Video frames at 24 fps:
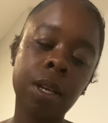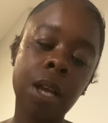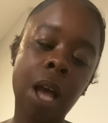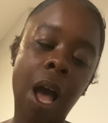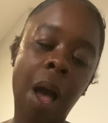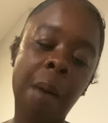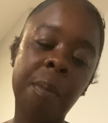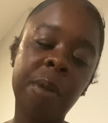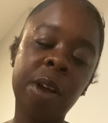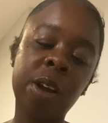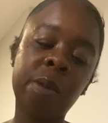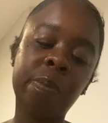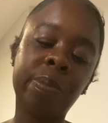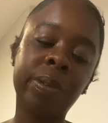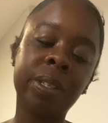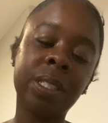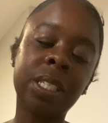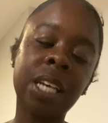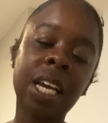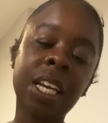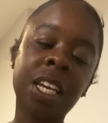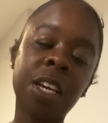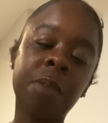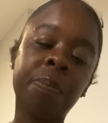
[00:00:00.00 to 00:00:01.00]
I'm hearing
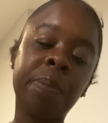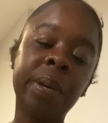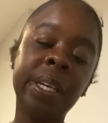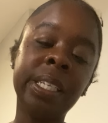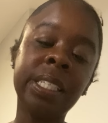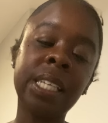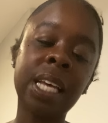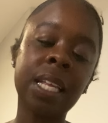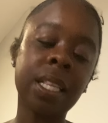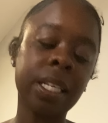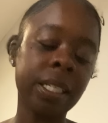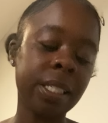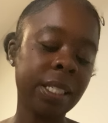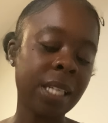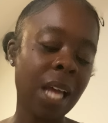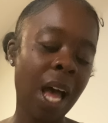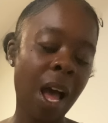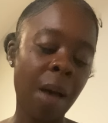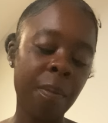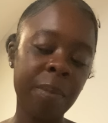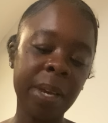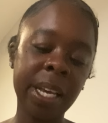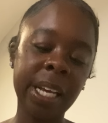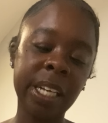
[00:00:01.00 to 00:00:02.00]
protect your peace at this
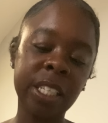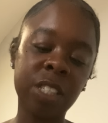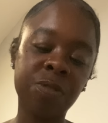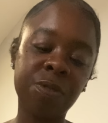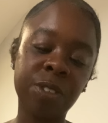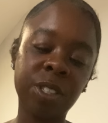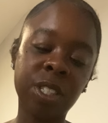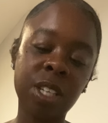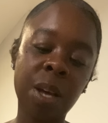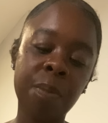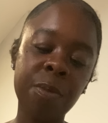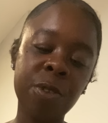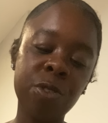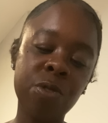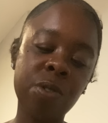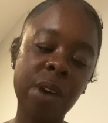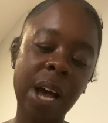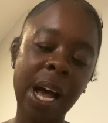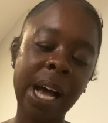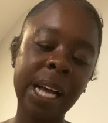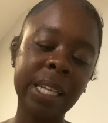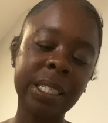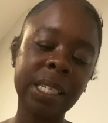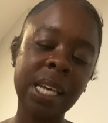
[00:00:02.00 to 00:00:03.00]
time because for some of you
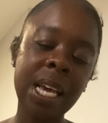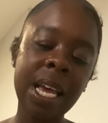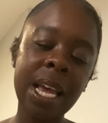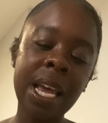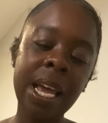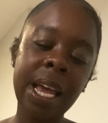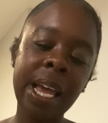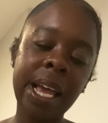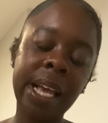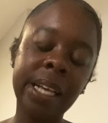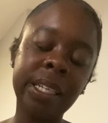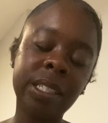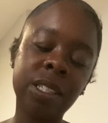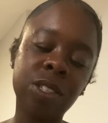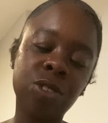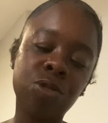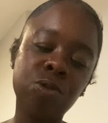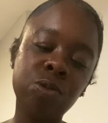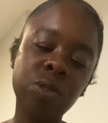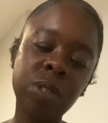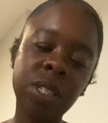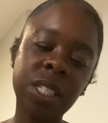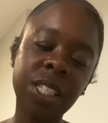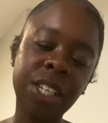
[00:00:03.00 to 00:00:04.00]
guys, it's
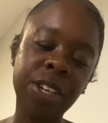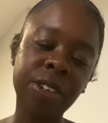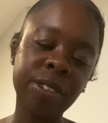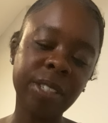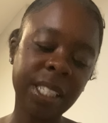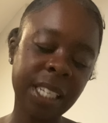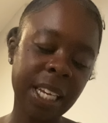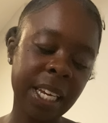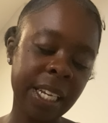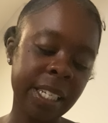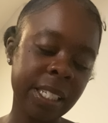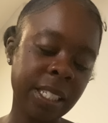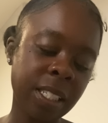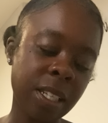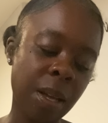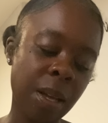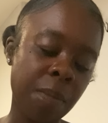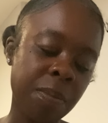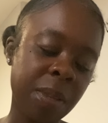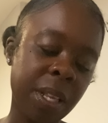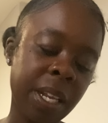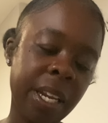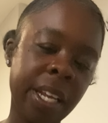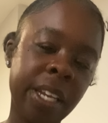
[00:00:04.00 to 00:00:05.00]
you you're seeing
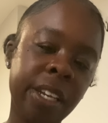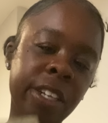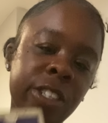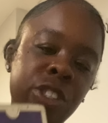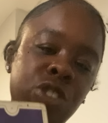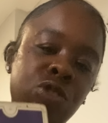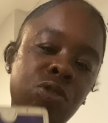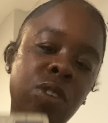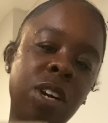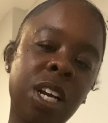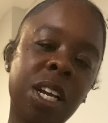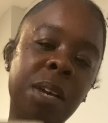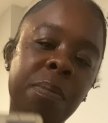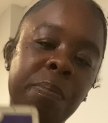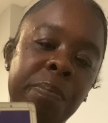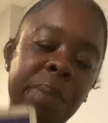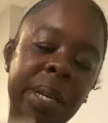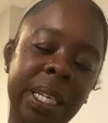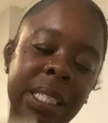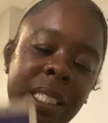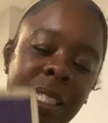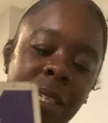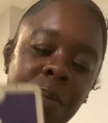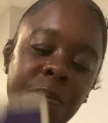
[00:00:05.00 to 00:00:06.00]
something in a dream,
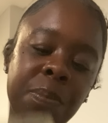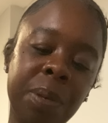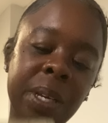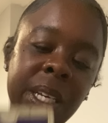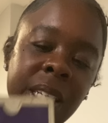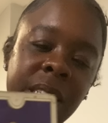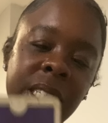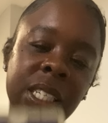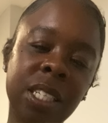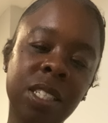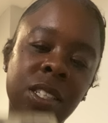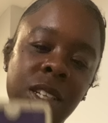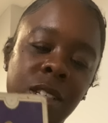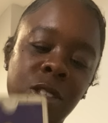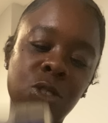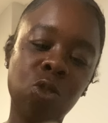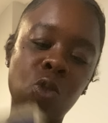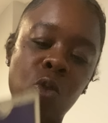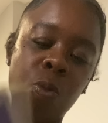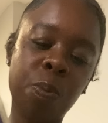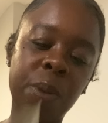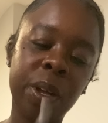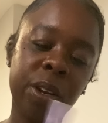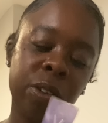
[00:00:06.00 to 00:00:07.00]
bits and pieces. The
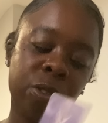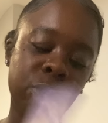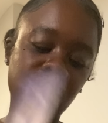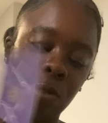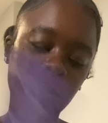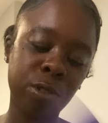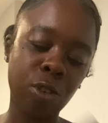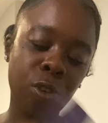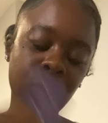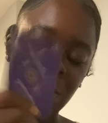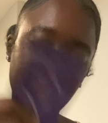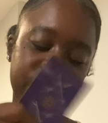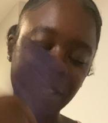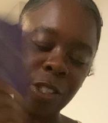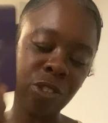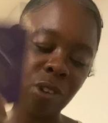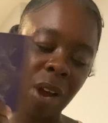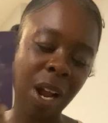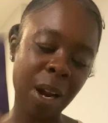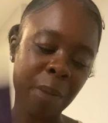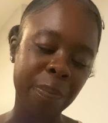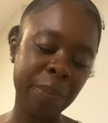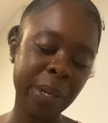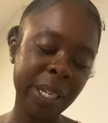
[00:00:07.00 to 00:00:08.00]
two of pentacles, you could be
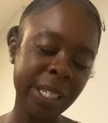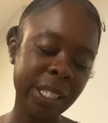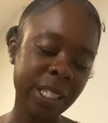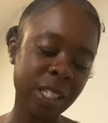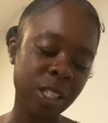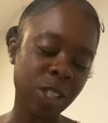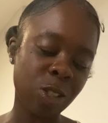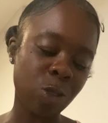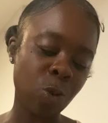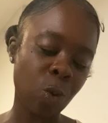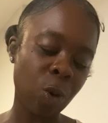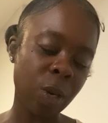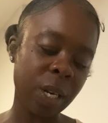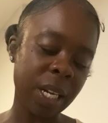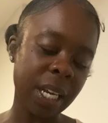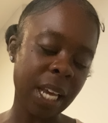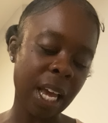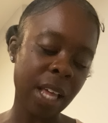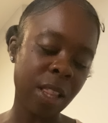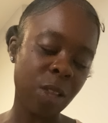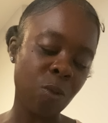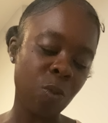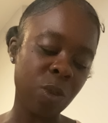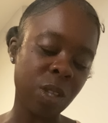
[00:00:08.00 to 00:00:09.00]
trying to piece the story
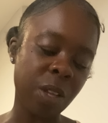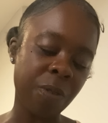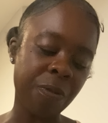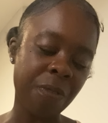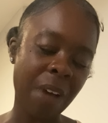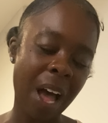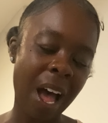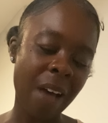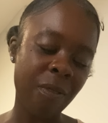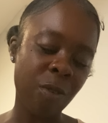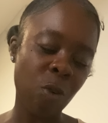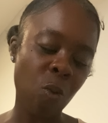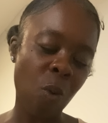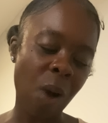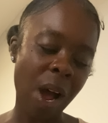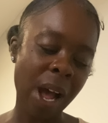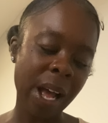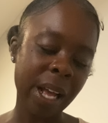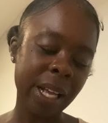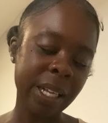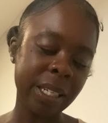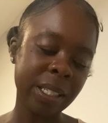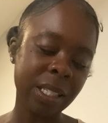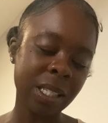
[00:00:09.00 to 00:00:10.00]
together with the five of
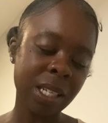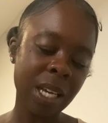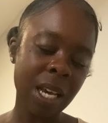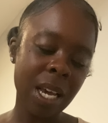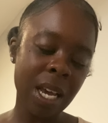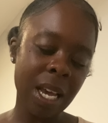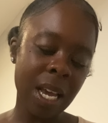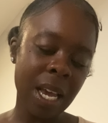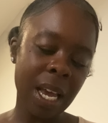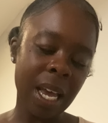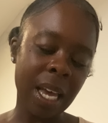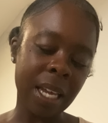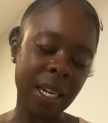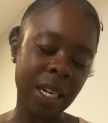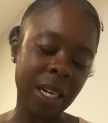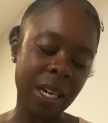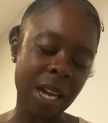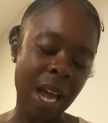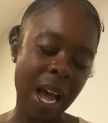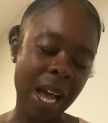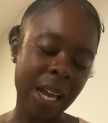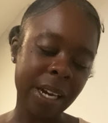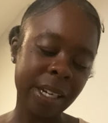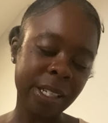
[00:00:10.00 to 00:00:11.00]
wands and the
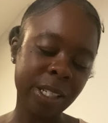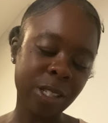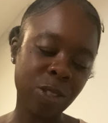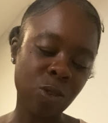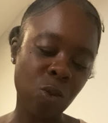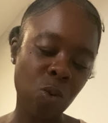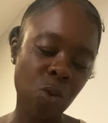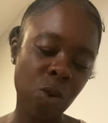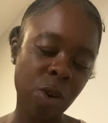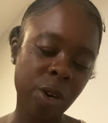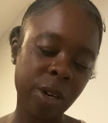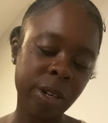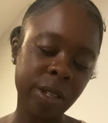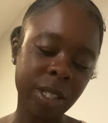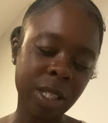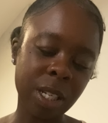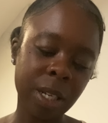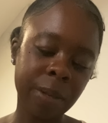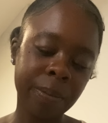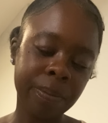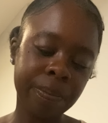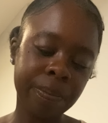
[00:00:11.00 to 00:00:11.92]
nine of swords